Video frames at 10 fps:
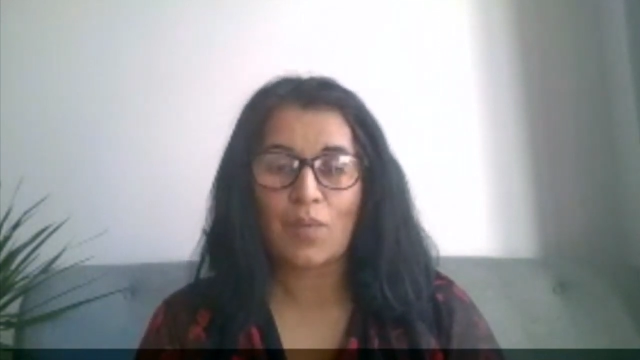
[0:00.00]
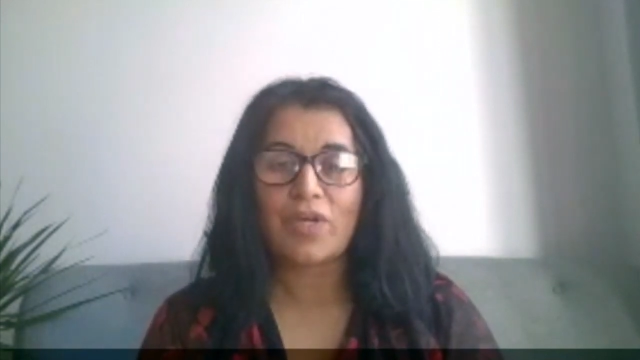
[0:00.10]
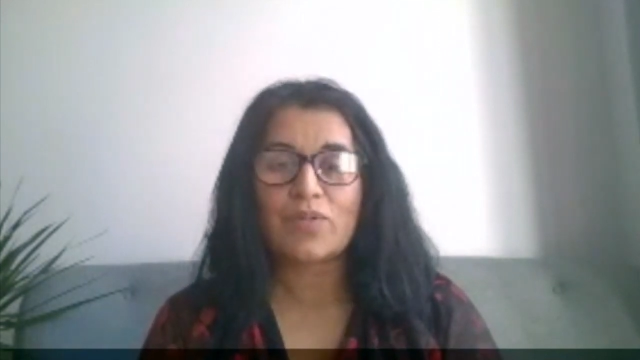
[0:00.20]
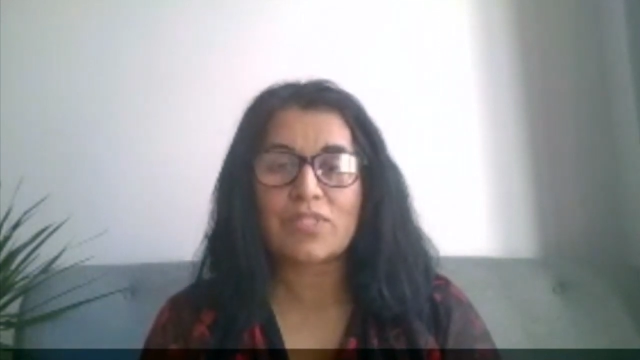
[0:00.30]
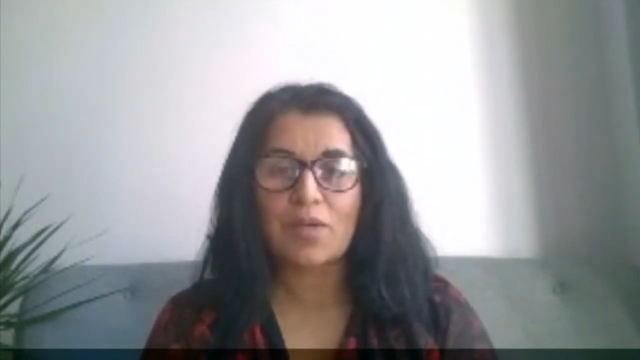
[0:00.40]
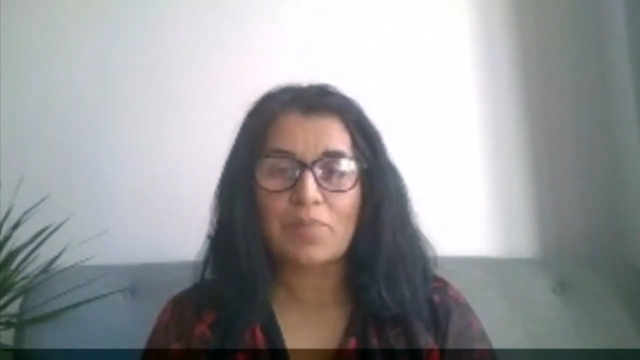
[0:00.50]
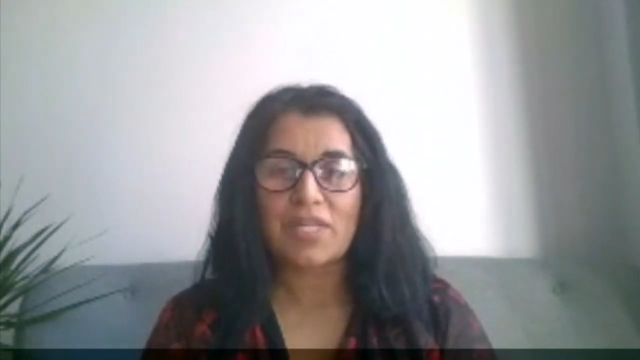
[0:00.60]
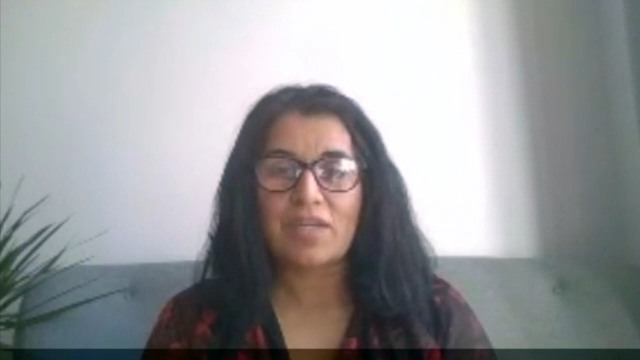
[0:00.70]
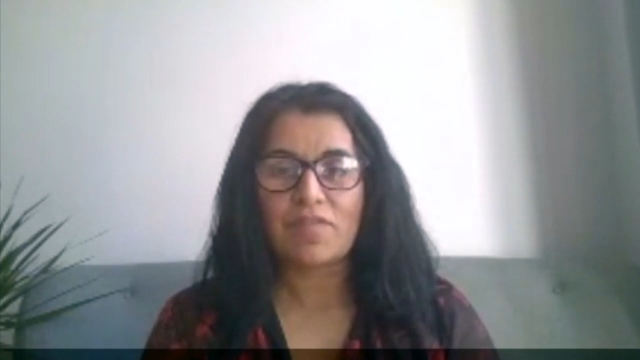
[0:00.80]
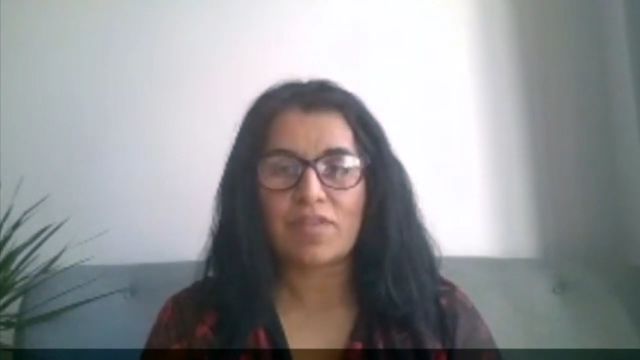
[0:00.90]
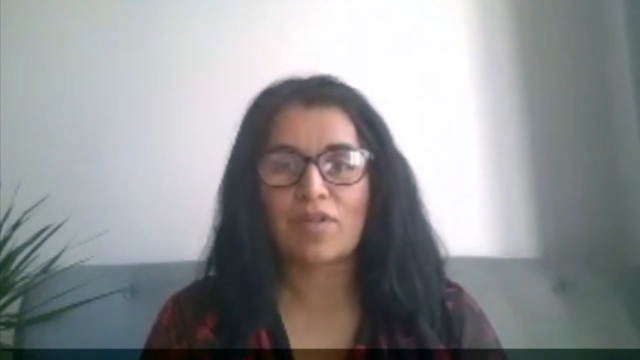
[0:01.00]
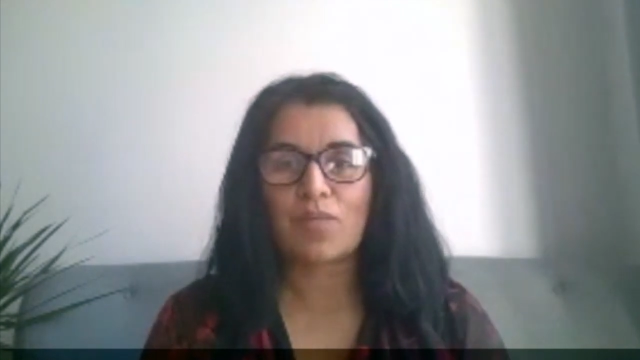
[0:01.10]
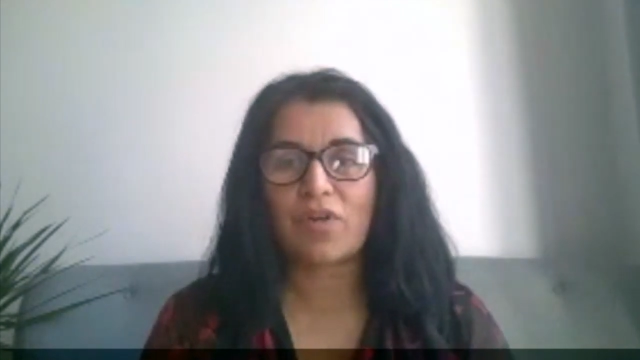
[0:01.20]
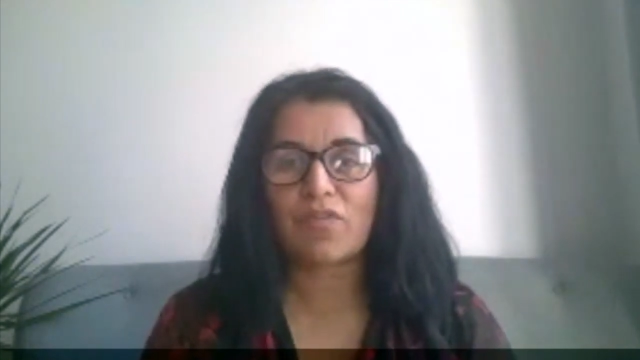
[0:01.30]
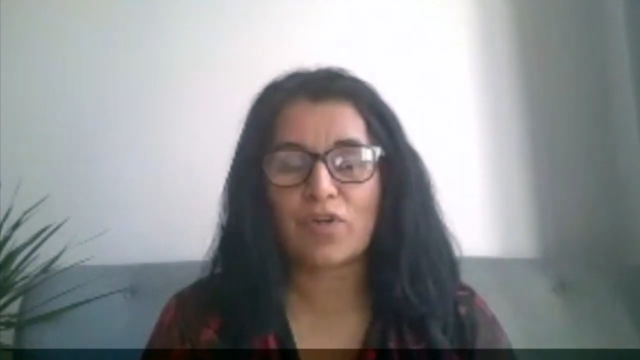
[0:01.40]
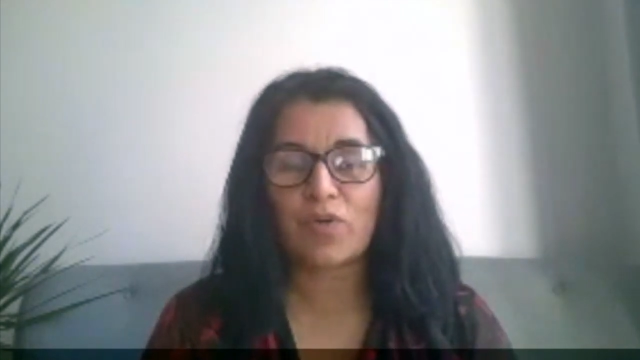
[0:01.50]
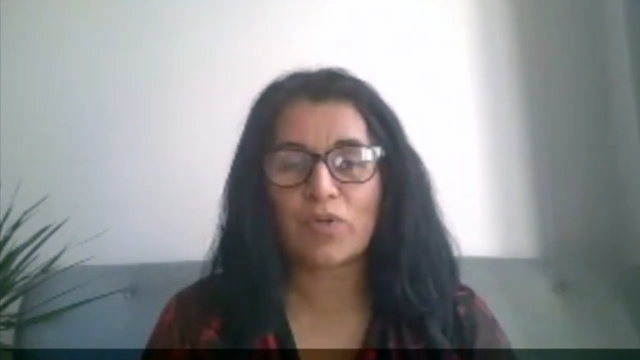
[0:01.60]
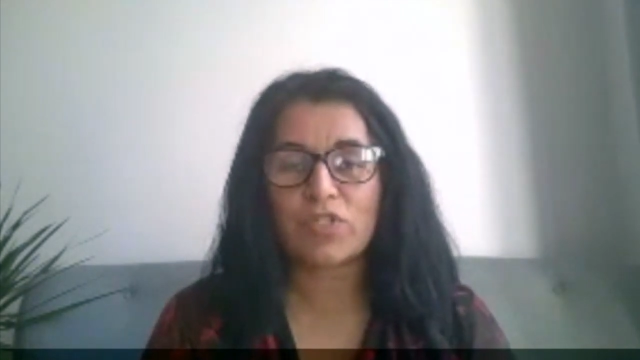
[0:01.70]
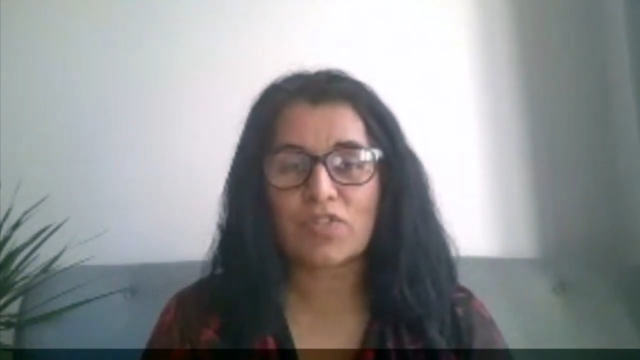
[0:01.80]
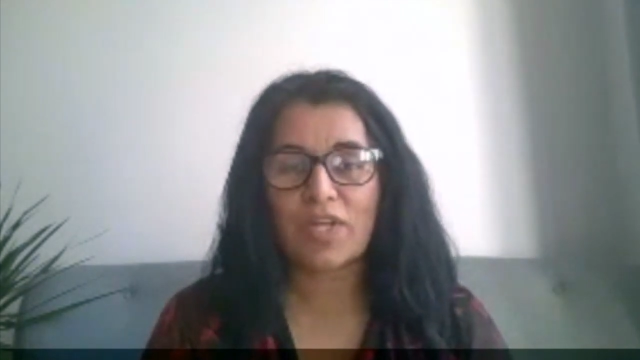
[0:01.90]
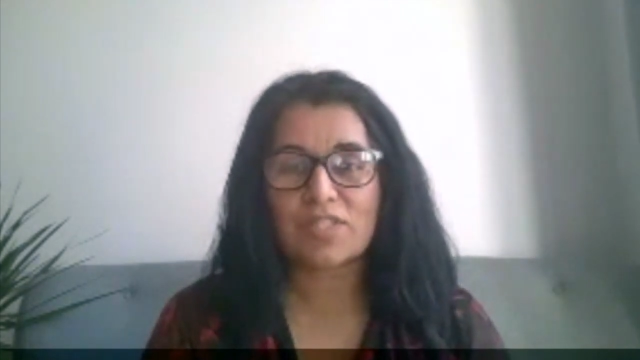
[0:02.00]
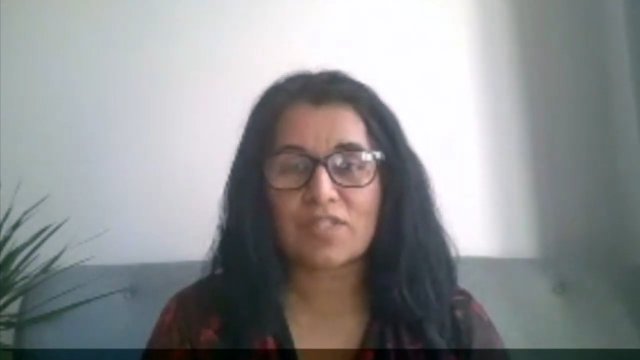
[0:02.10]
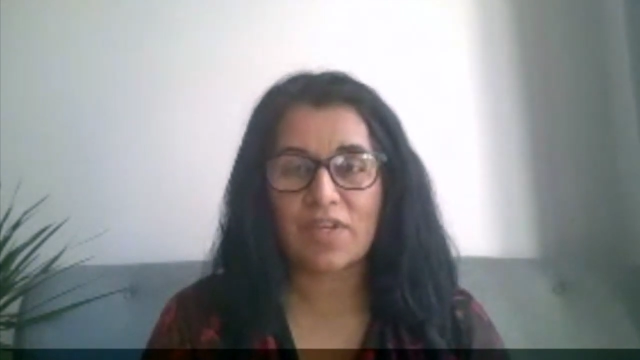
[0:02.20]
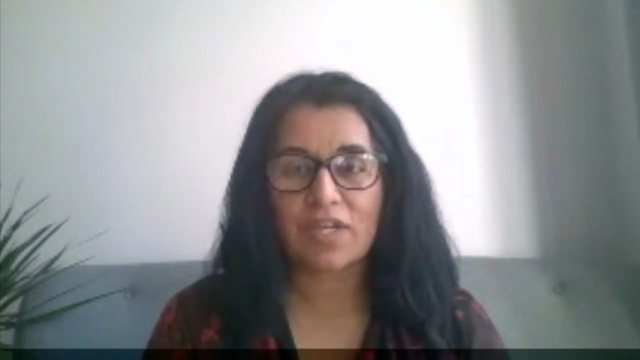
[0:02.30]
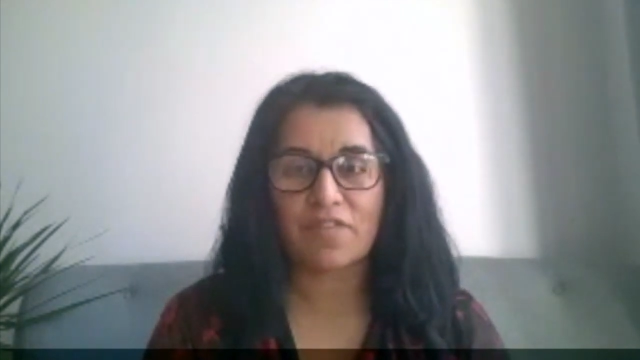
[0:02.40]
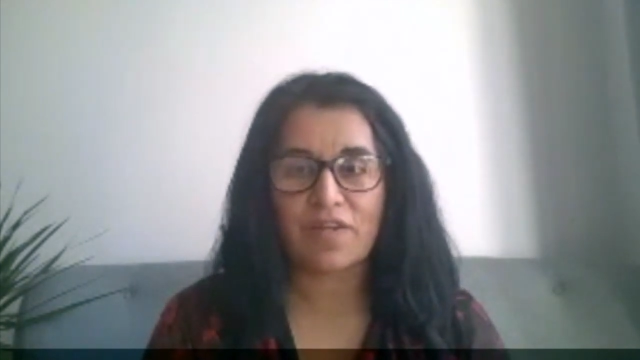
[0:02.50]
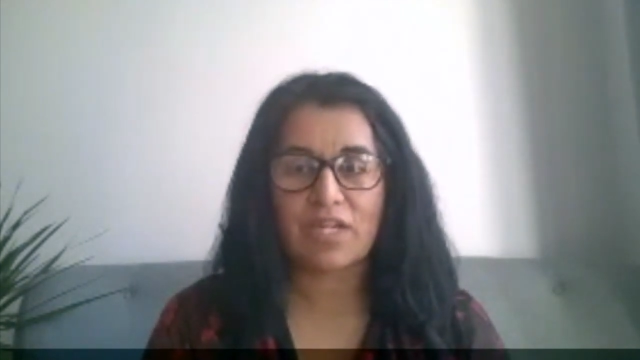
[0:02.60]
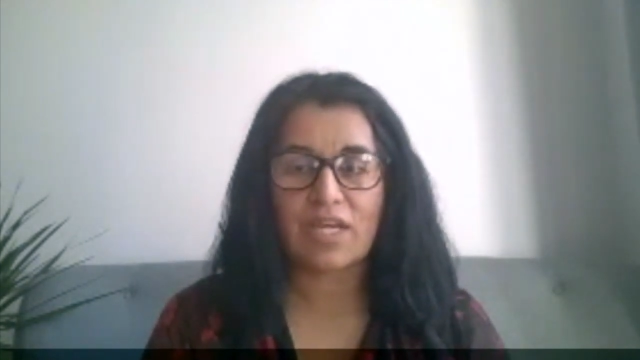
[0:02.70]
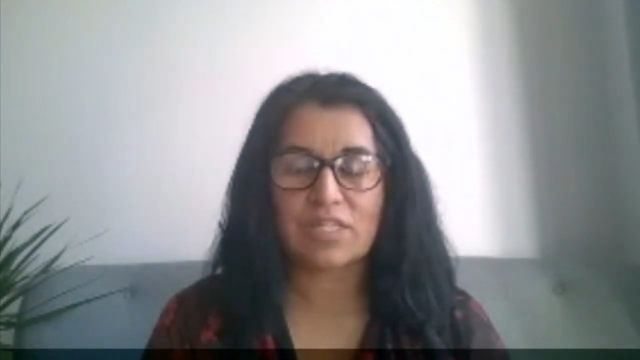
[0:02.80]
We also believe that one of the core strengths of ICVA